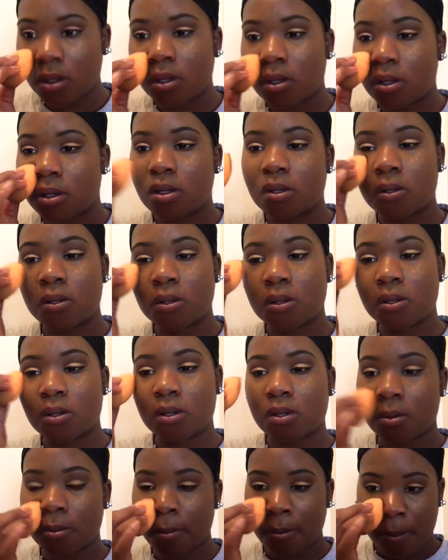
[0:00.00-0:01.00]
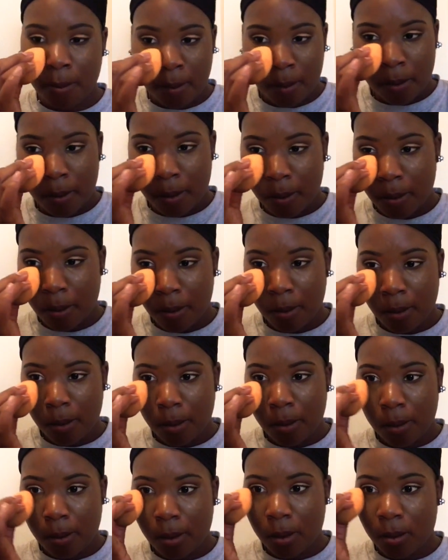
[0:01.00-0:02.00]
that I don't wear
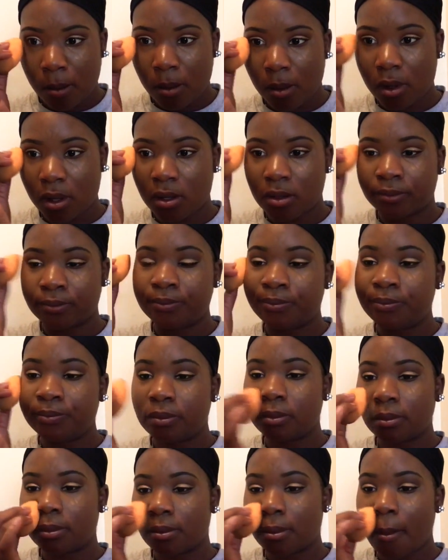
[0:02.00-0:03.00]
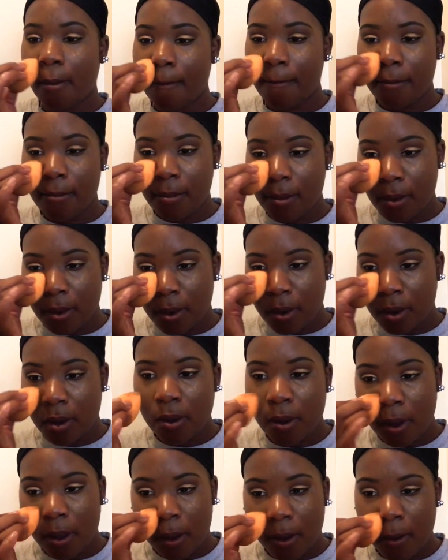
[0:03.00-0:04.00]
foundation. Yes, y'all, I don't. I think
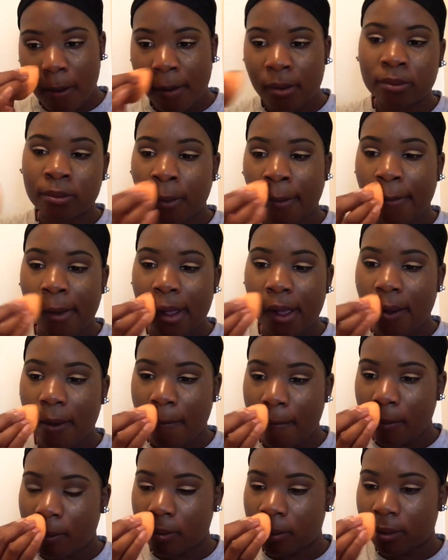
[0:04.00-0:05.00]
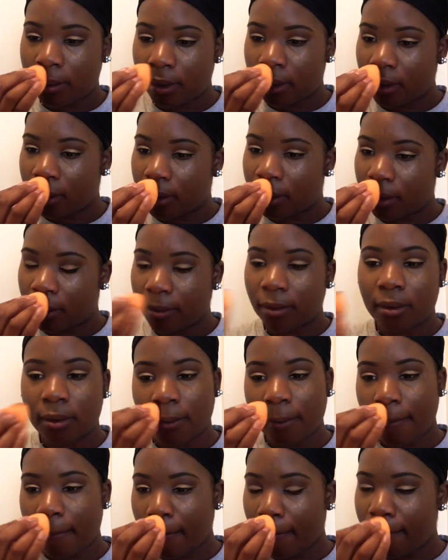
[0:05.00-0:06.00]
God has blessed me with
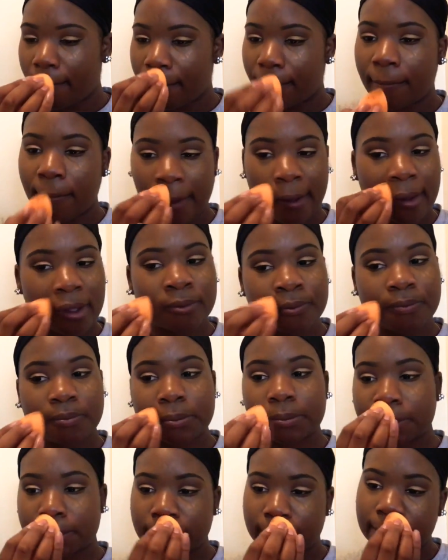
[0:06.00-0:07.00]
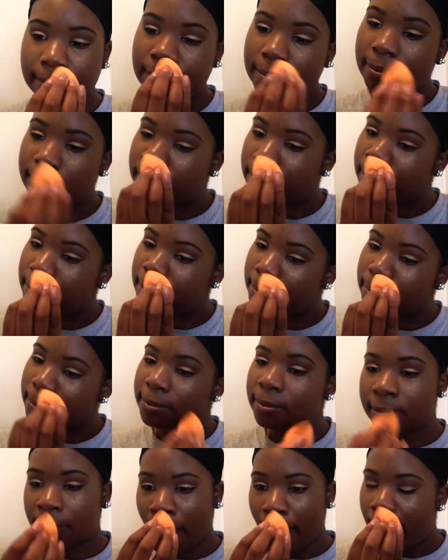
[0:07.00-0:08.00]
beautiful skin, and I would like to keep it that way.
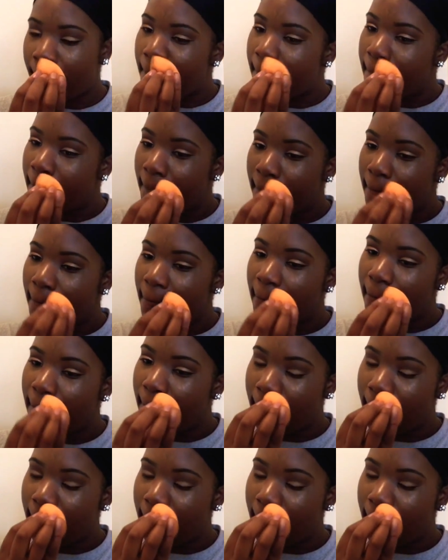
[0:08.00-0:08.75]
And plus,